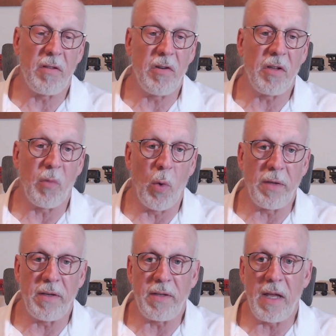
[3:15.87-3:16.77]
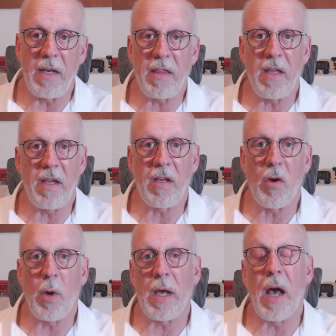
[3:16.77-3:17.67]
there just wasn't anything
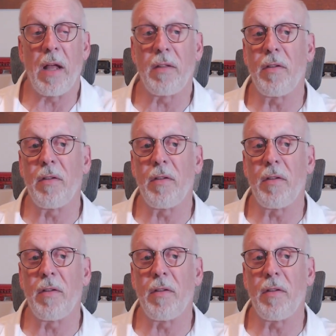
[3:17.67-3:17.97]
going on.